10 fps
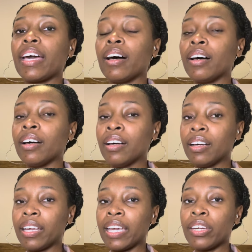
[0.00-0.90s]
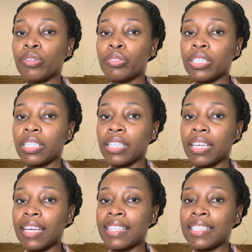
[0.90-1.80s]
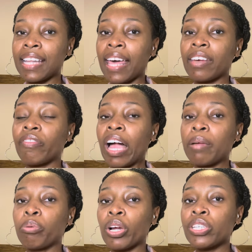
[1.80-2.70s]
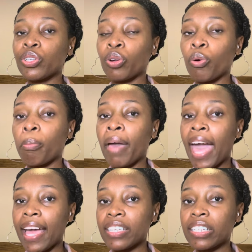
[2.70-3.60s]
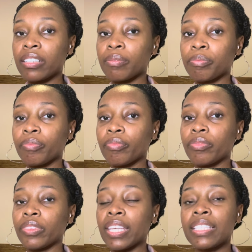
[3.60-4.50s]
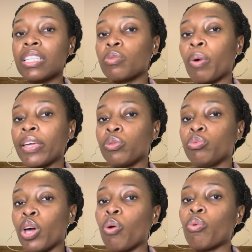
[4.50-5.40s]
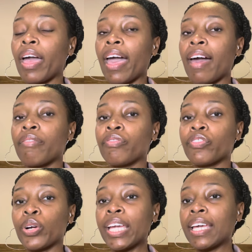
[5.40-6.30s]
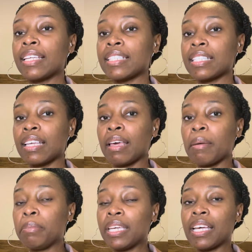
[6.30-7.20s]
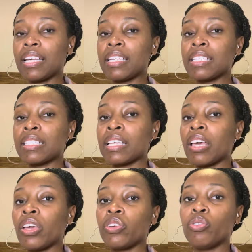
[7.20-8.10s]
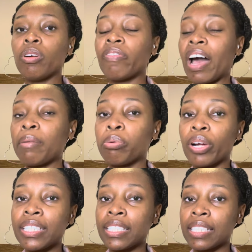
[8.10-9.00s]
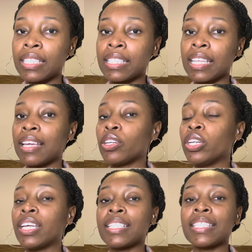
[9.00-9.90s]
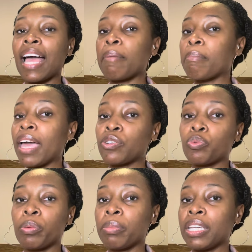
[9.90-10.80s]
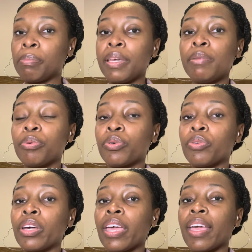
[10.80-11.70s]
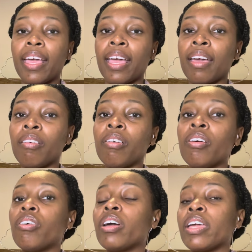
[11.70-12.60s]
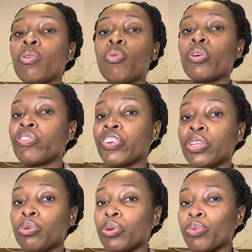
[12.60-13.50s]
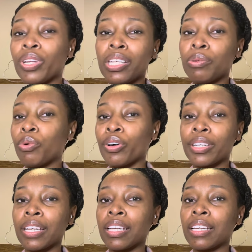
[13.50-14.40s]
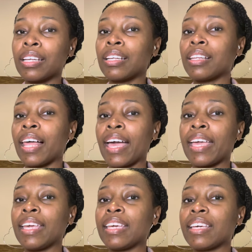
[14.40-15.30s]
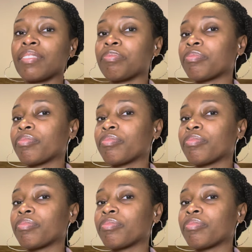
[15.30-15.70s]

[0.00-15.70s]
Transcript: energy is not a vibrational match. This is why you don't have friends, because your vibrations does not match with many people. And in order for you to really wanna like